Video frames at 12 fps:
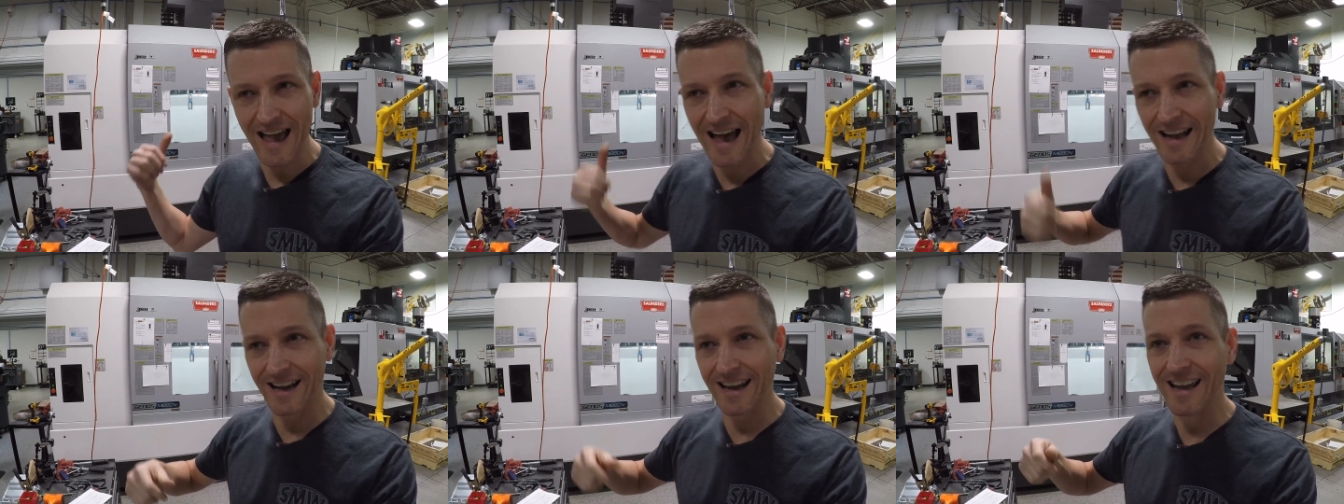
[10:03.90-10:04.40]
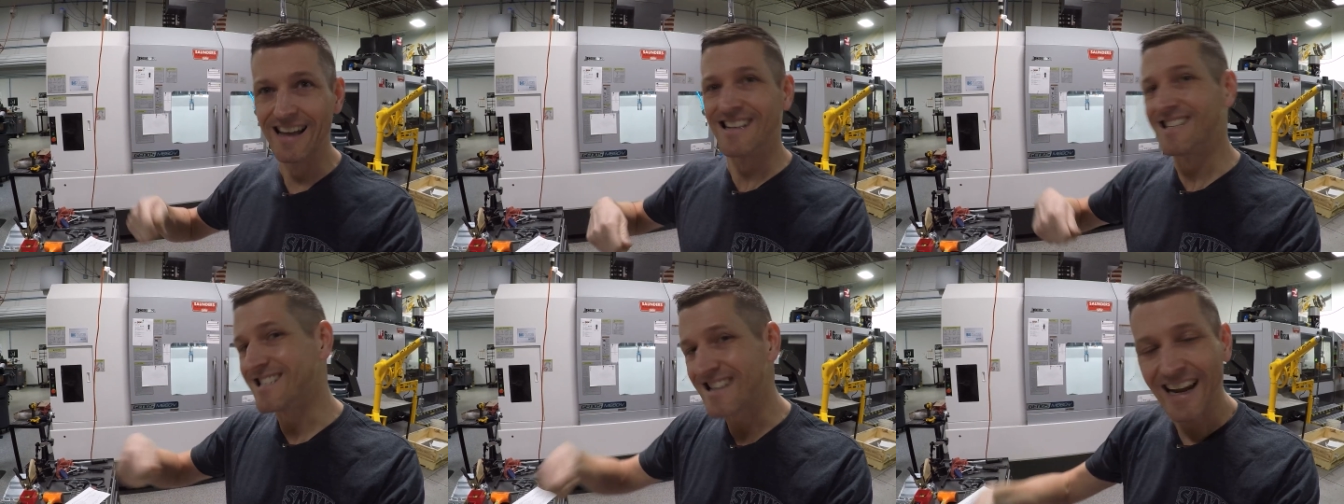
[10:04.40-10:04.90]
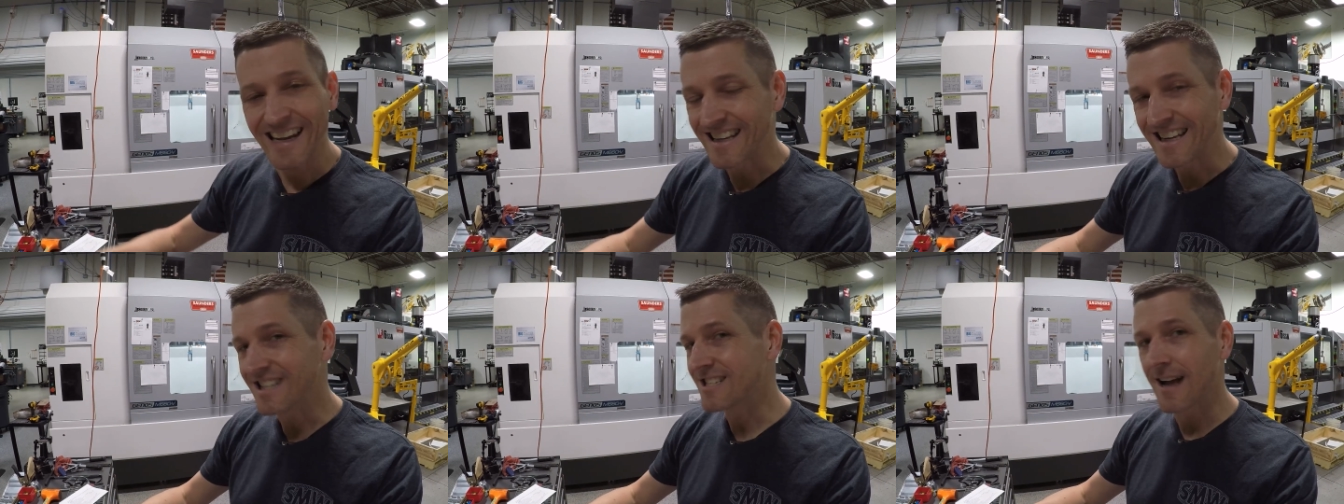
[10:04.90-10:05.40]
had a second
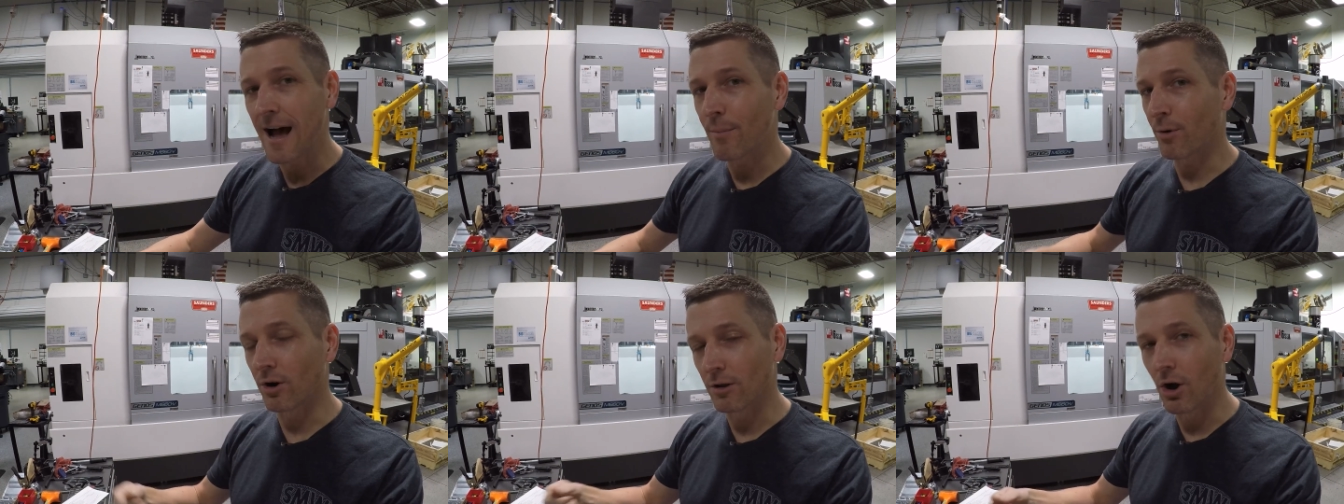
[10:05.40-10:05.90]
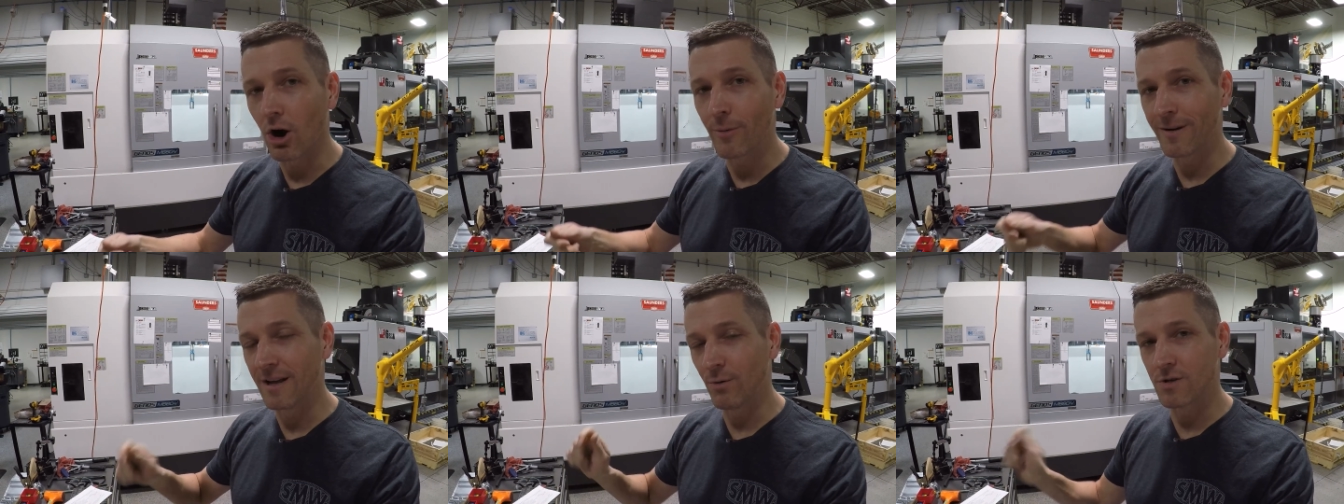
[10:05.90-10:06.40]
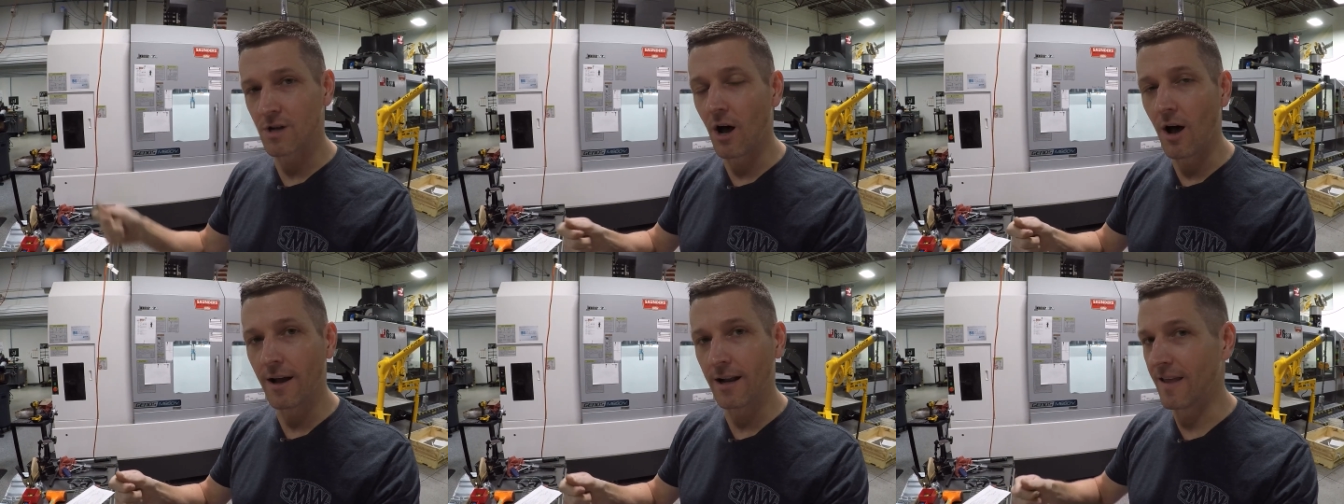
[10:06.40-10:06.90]
e-stop or alarm and it was
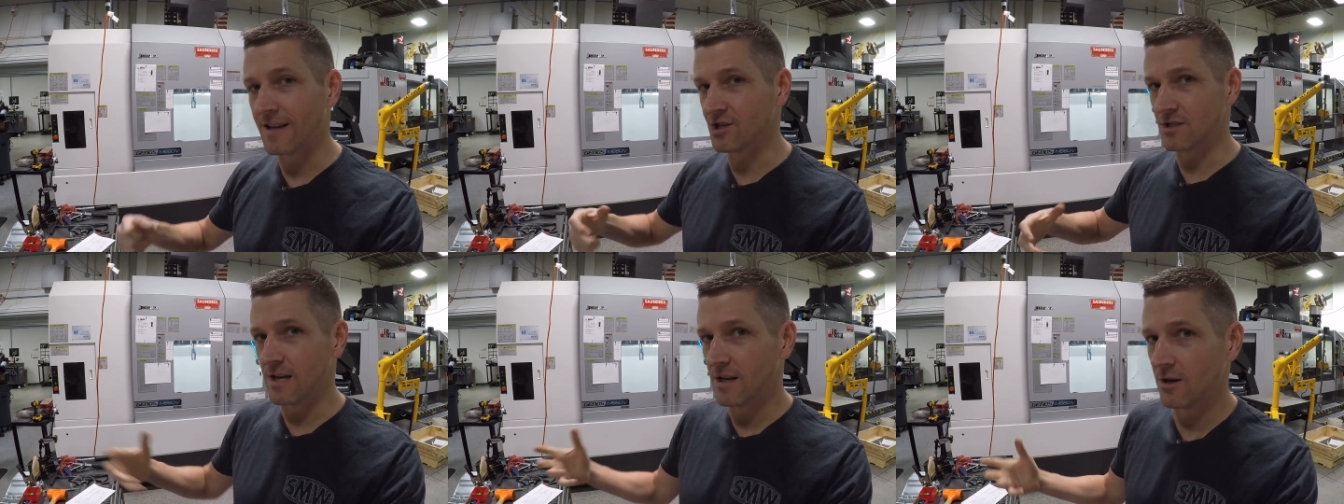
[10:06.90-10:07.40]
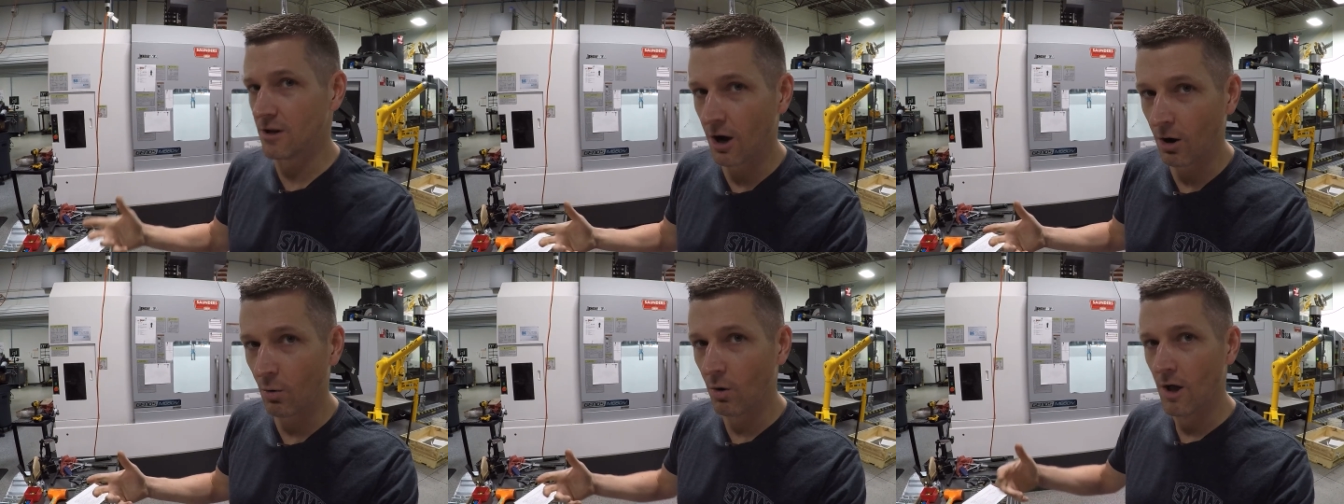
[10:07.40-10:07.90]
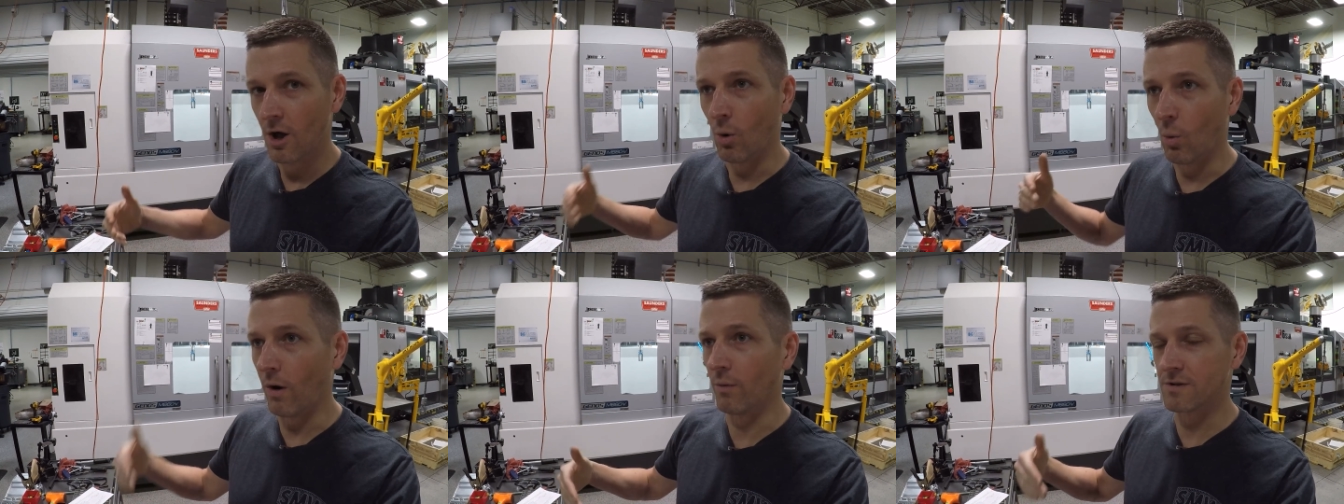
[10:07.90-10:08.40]
on and they just didn't know
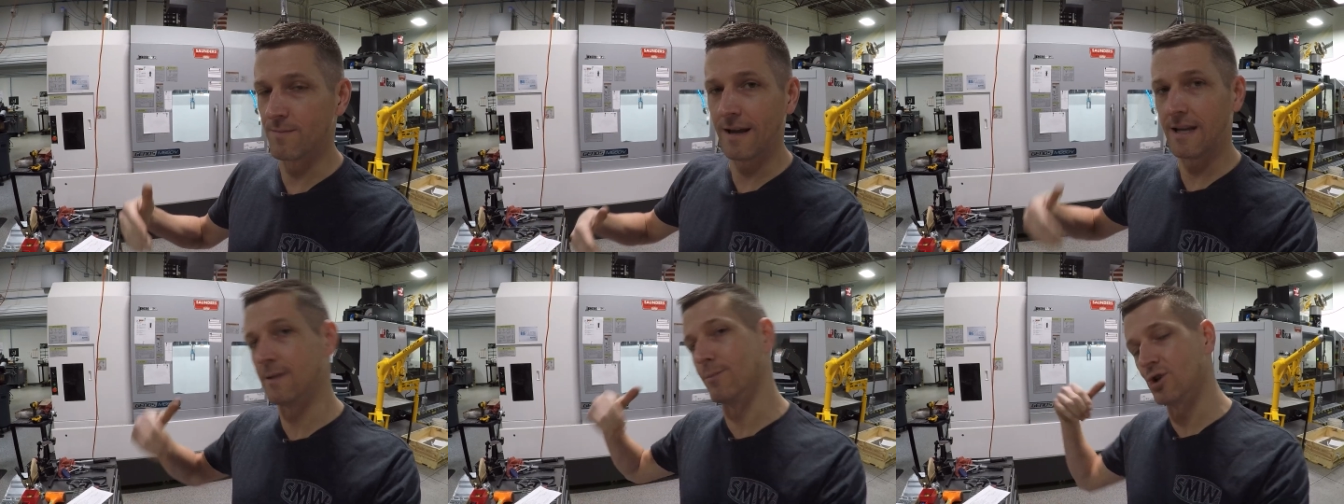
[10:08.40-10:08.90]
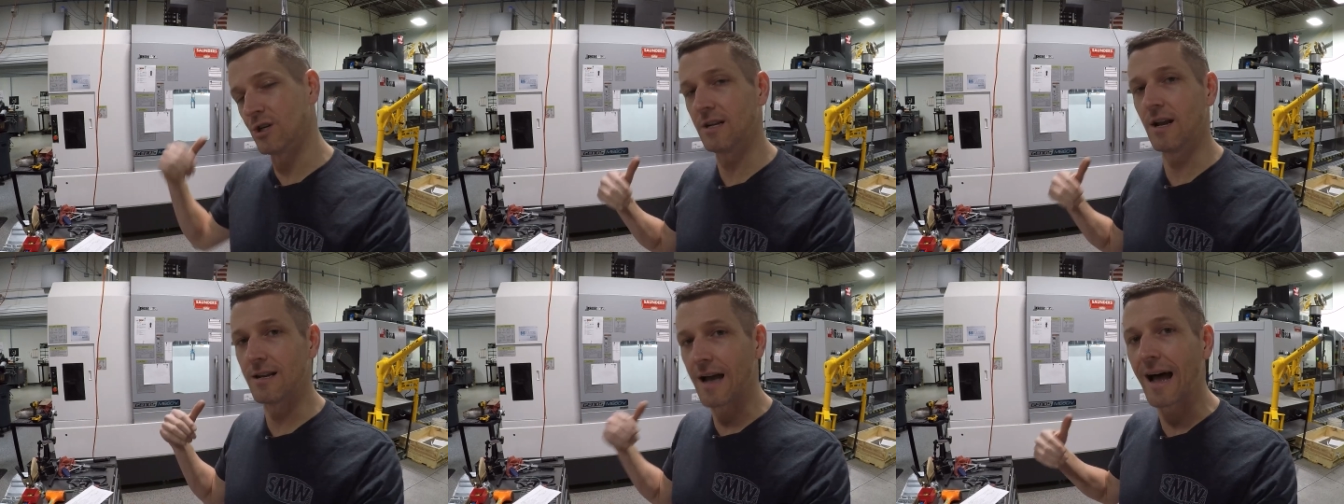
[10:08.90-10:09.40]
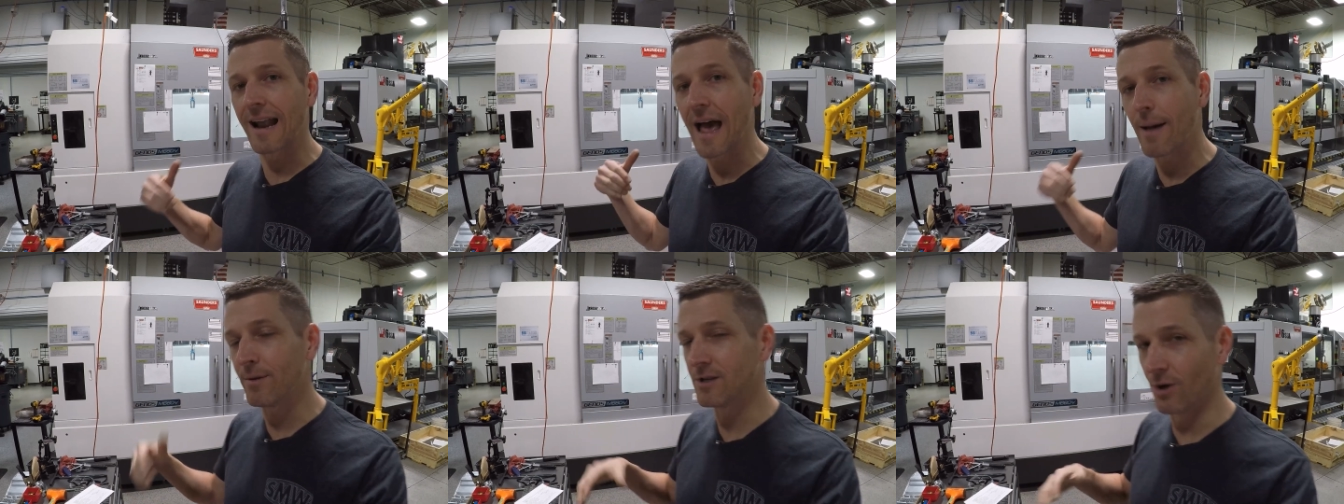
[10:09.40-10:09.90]
what was making the machine not
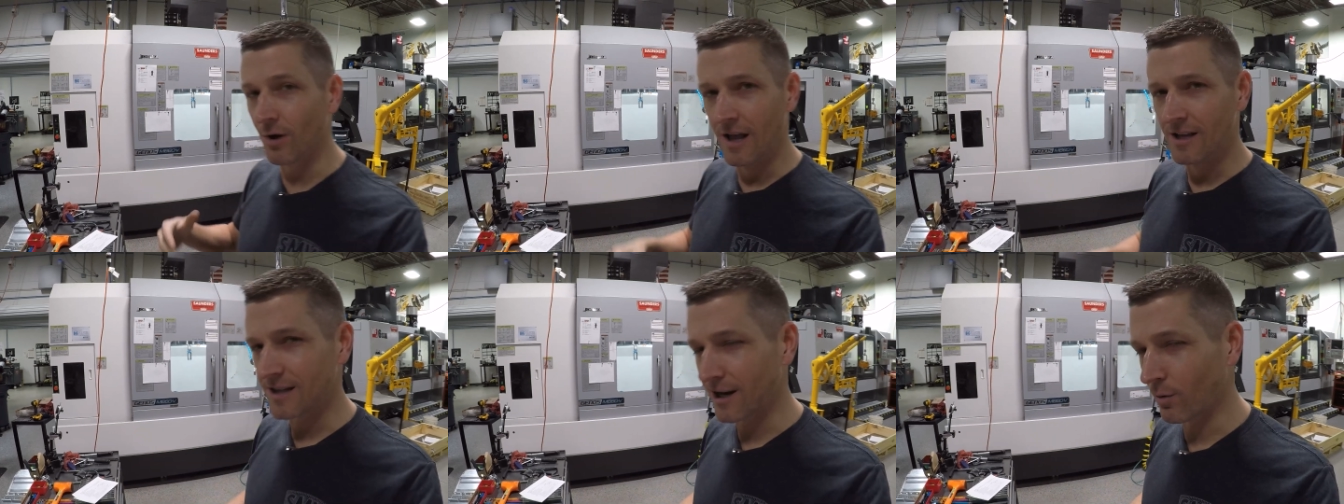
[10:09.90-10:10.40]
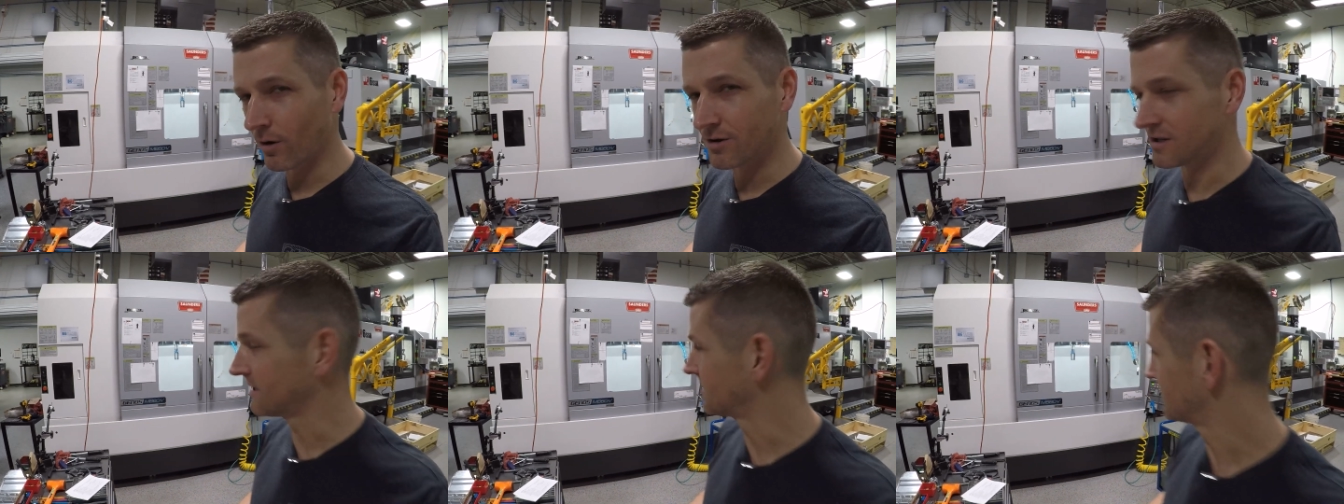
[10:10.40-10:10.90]
happy so kind of one of those things that